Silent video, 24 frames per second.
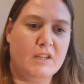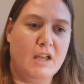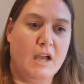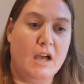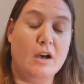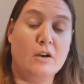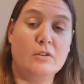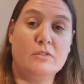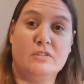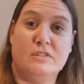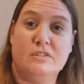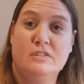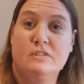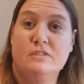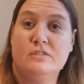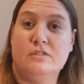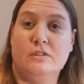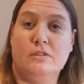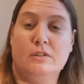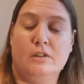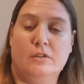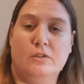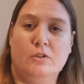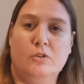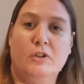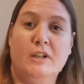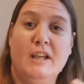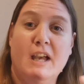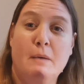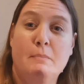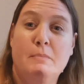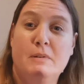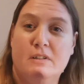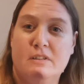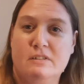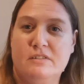houses, your
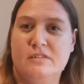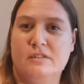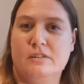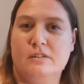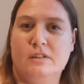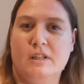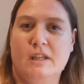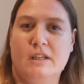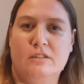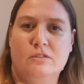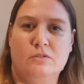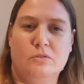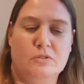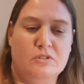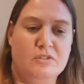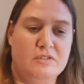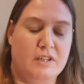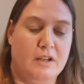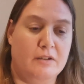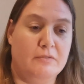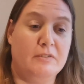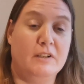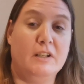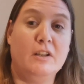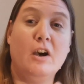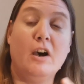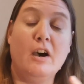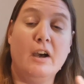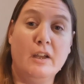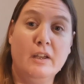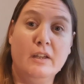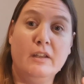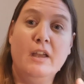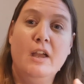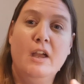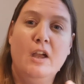cupboards and your stuff. And
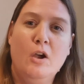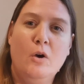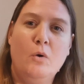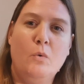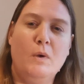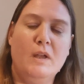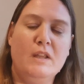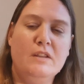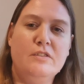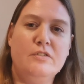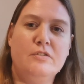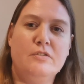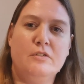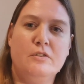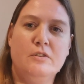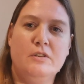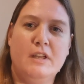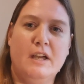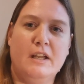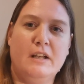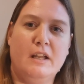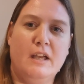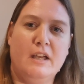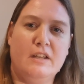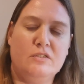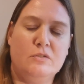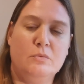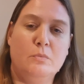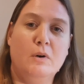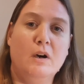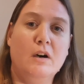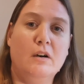I went through that as